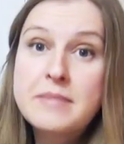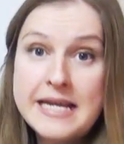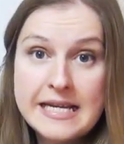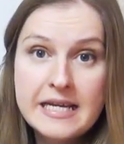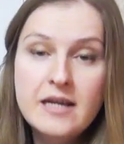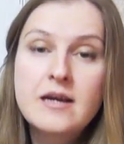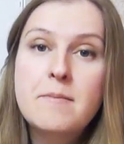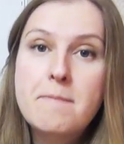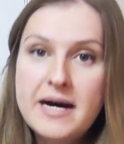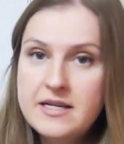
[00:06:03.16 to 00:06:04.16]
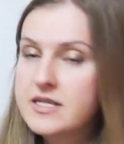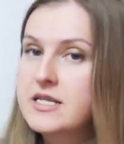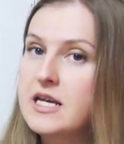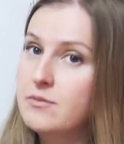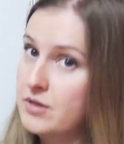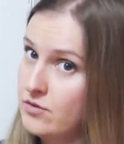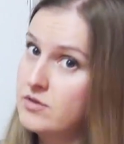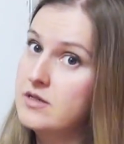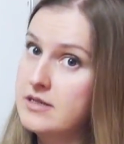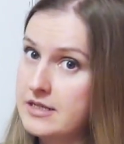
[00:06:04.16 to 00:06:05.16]
meaning, must can be
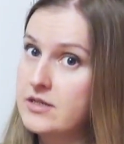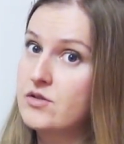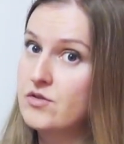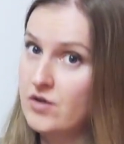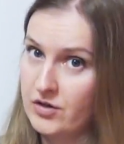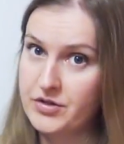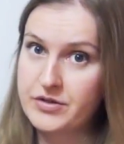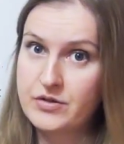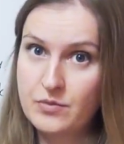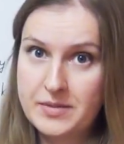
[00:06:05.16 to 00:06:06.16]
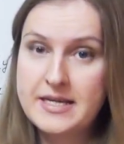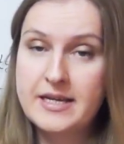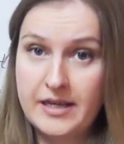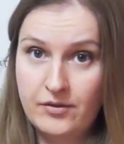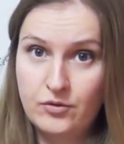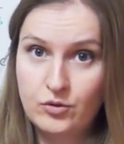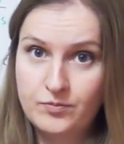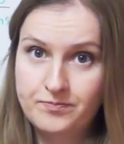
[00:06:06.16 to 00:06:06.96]
used in this construction, so be careful.